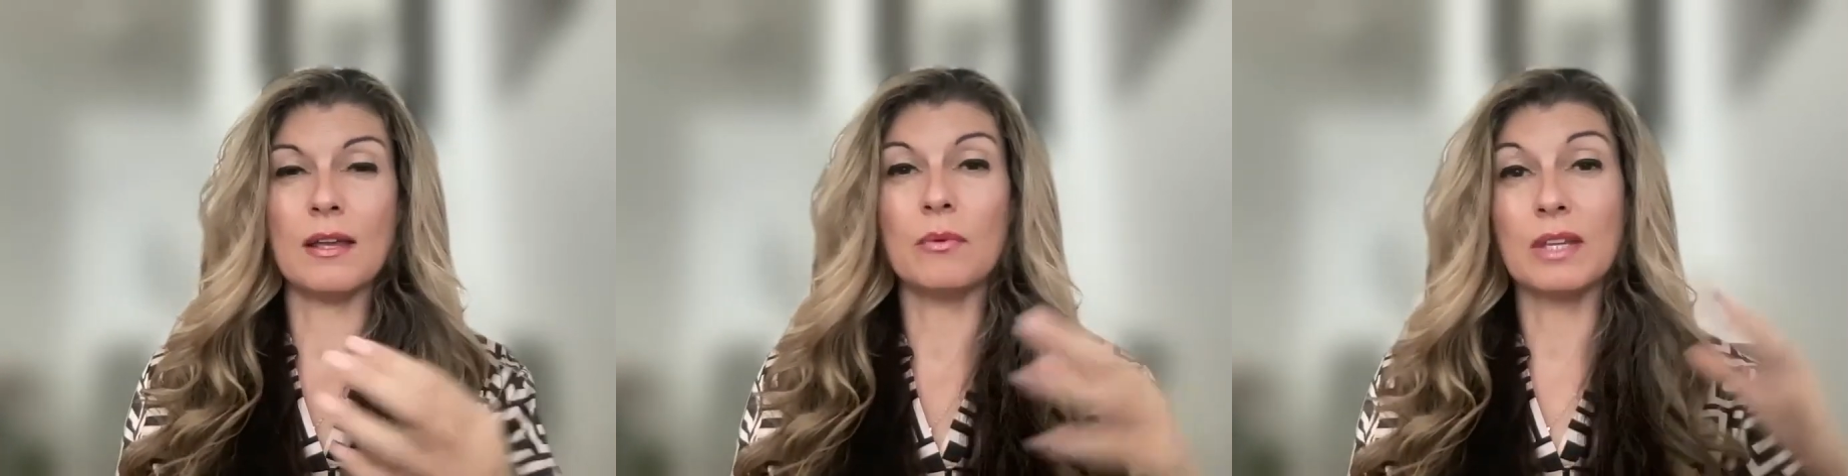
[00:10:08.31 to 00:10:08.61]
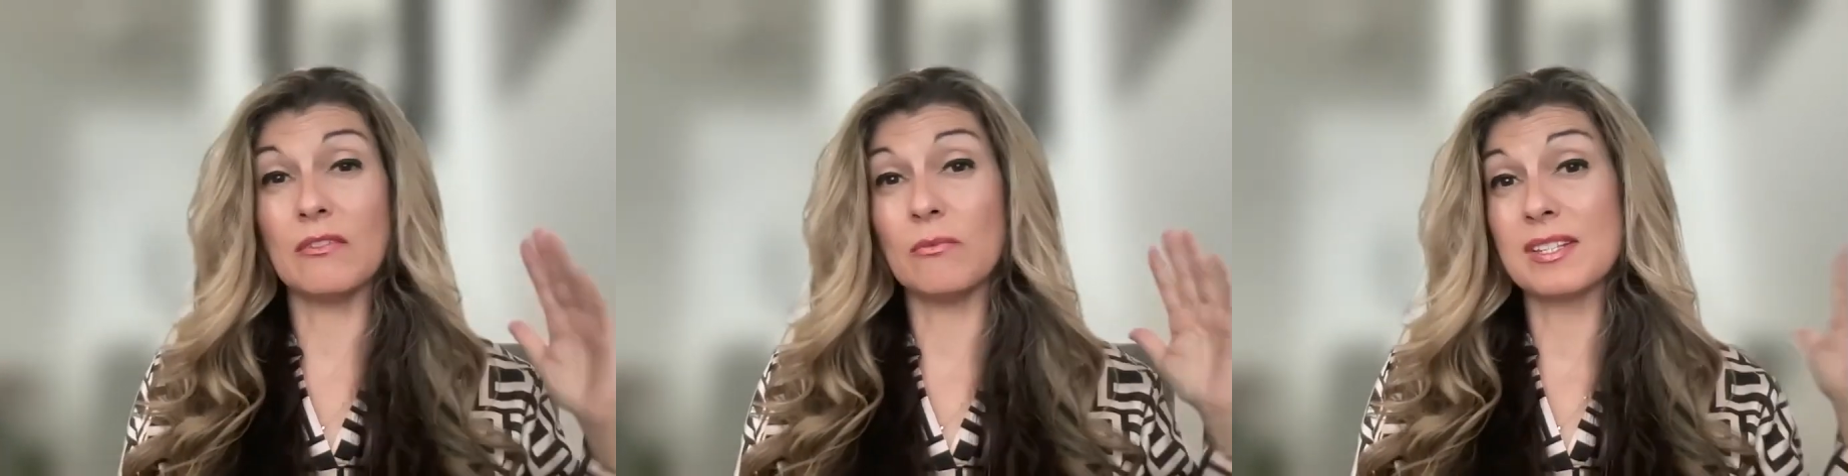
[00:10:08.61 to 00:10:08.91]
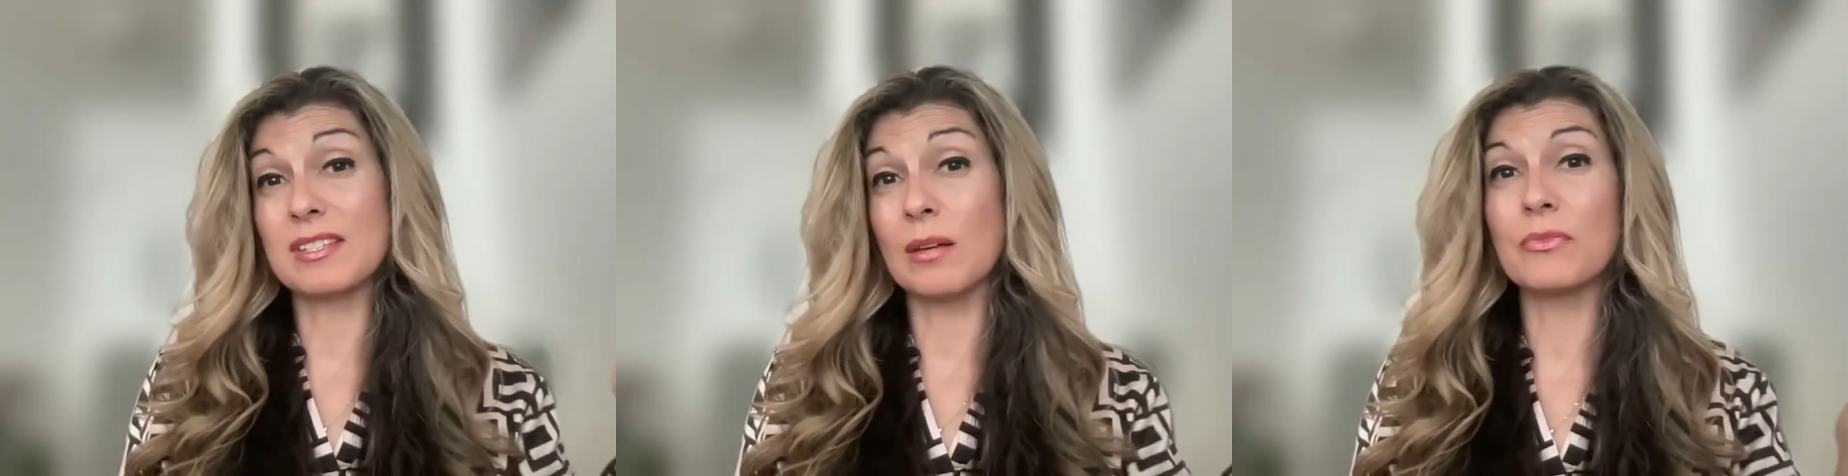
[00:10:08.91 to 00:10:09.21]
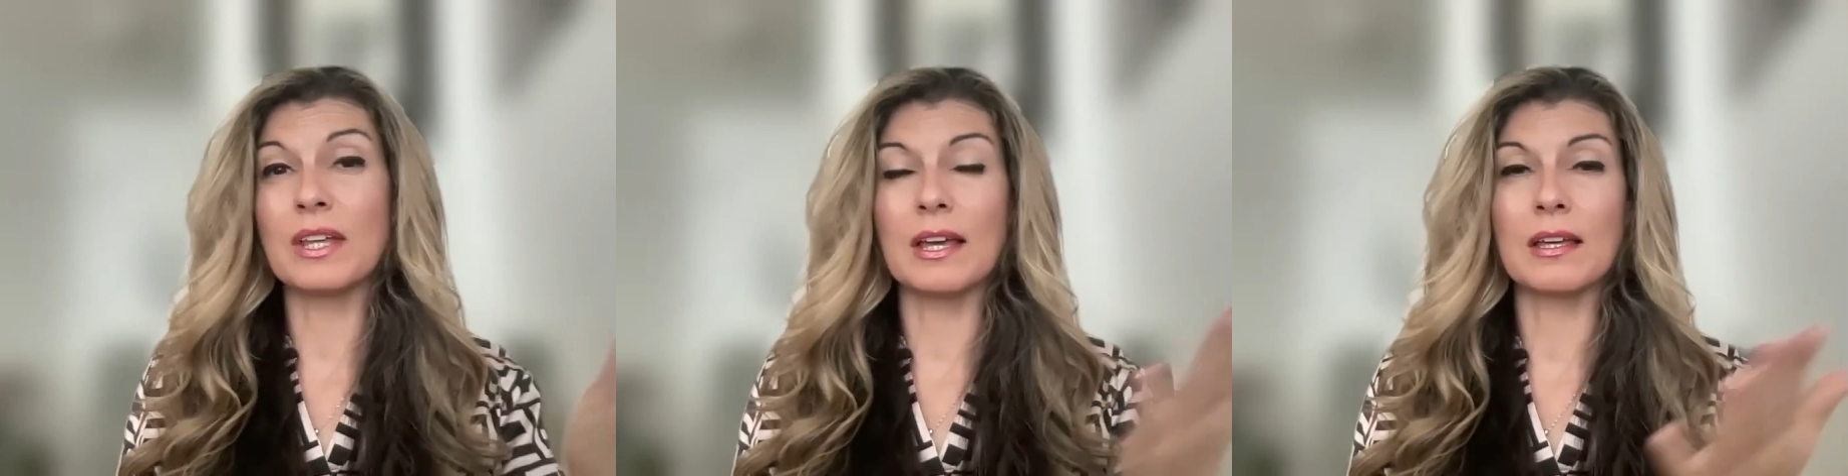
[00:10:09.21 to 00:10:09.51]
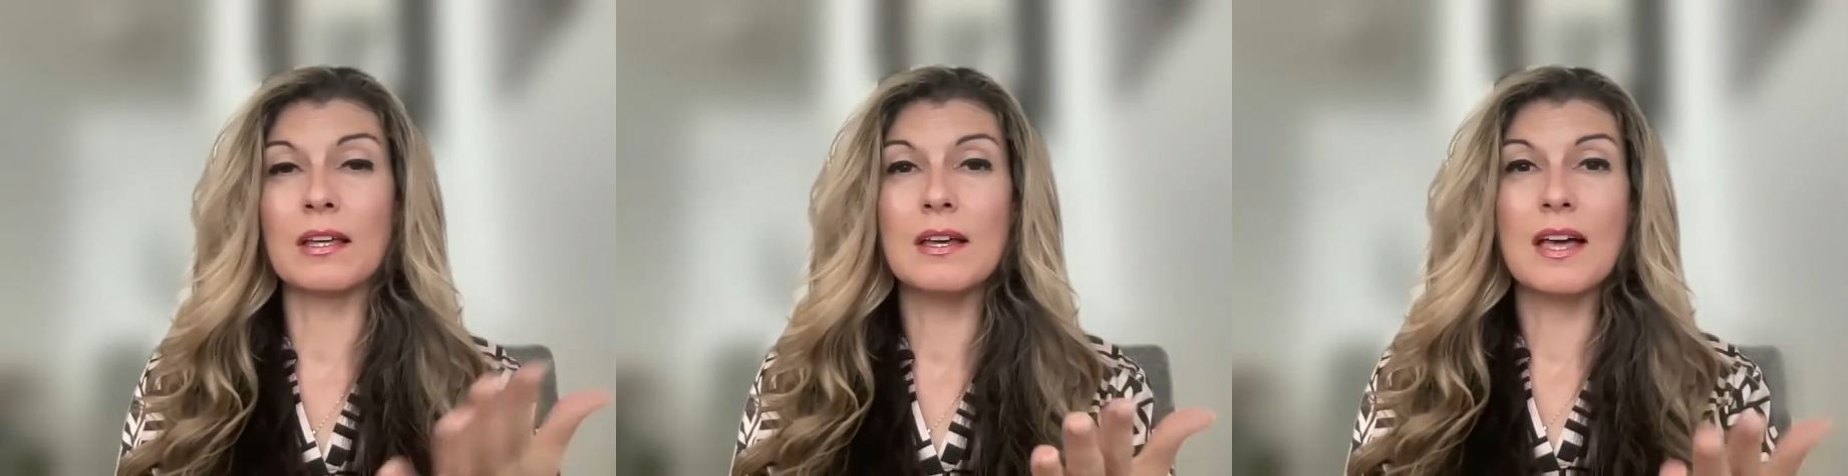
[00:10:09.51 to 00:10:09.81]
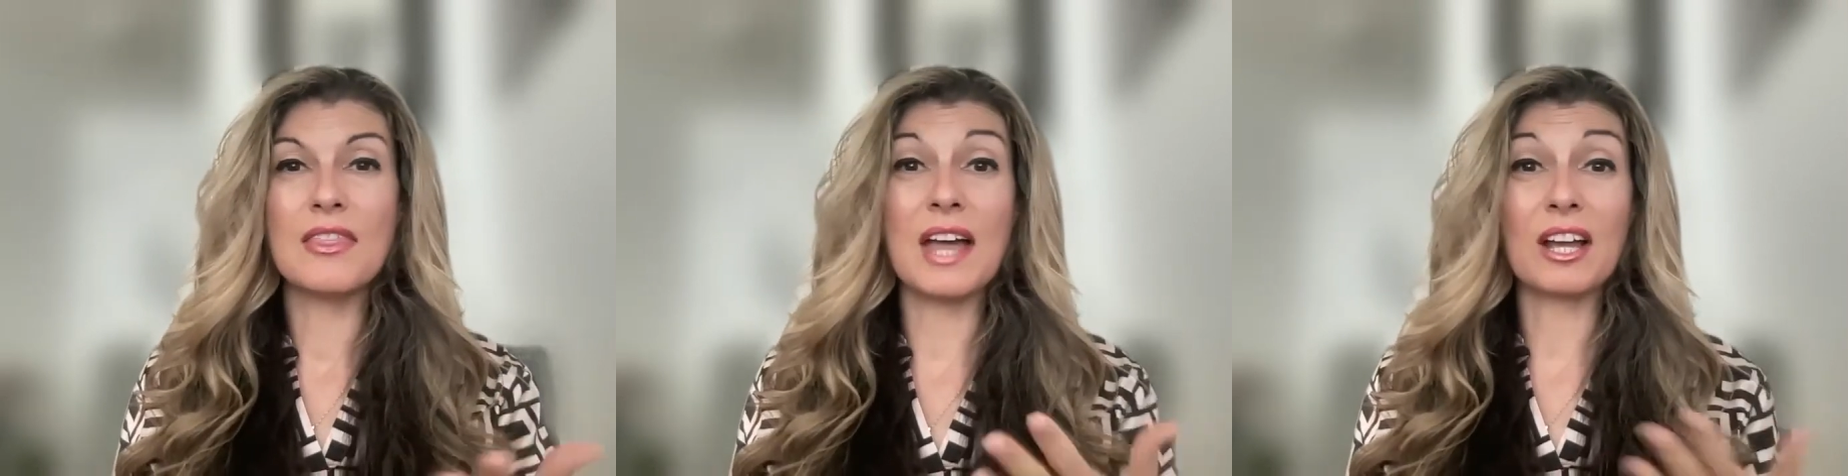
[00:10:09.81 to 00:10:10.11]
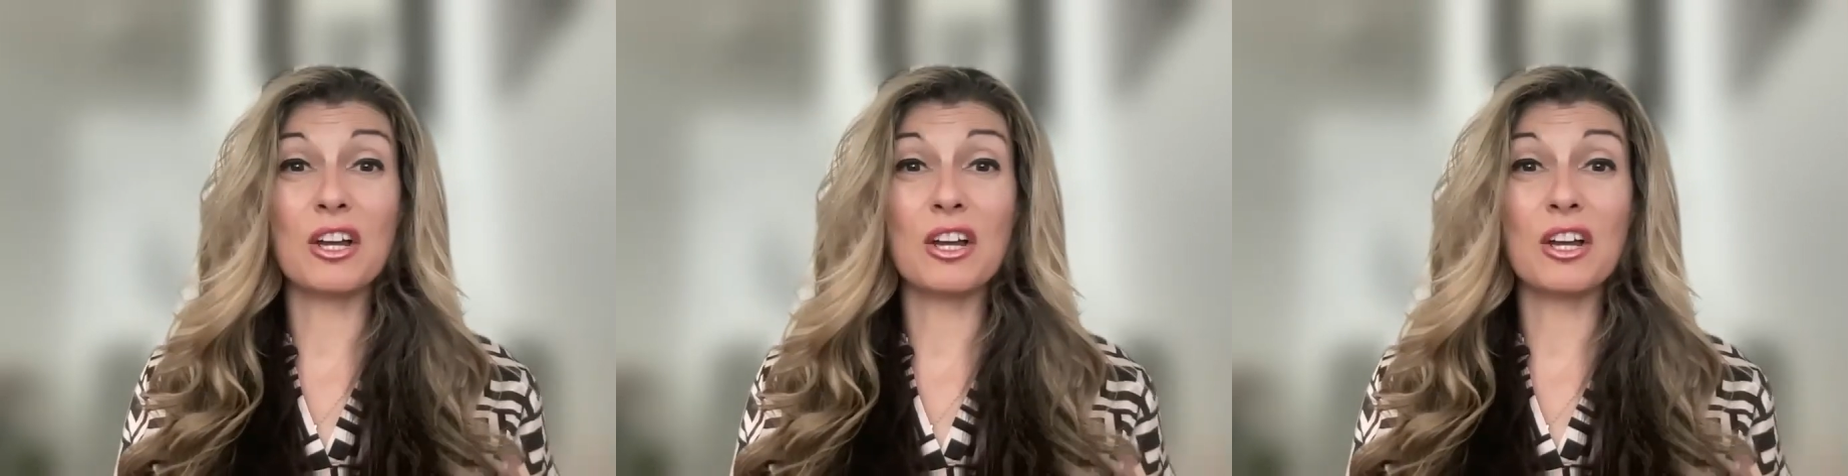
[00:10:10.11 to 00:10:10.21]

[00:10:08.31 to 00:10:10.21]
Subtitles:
It would give me something that